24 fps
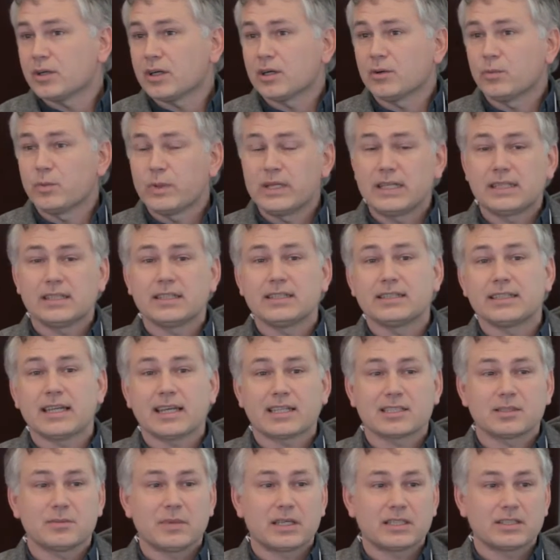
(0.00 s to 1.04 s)
a weekly
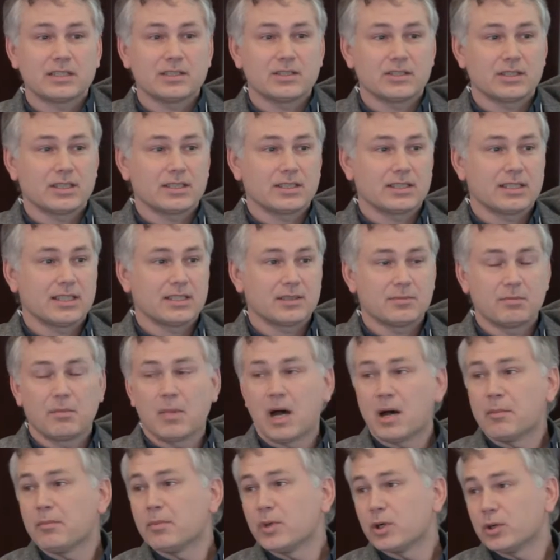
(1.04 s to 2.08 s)
text message that says
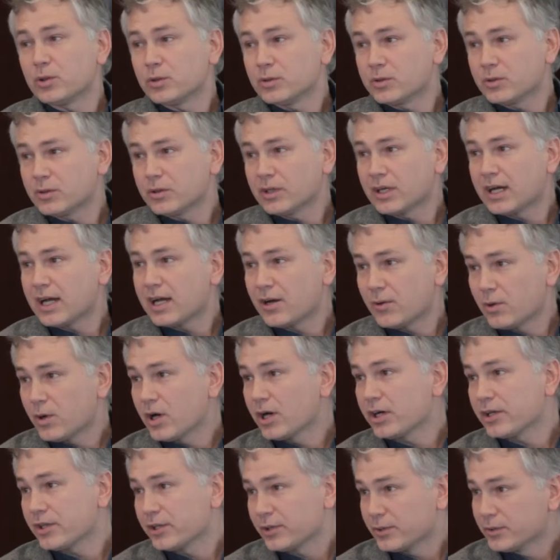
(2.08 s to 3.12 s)
Mambo, or how
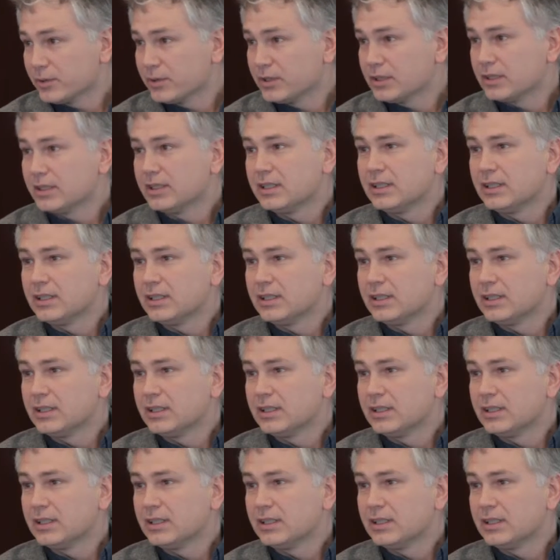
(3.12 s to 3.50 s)
are you,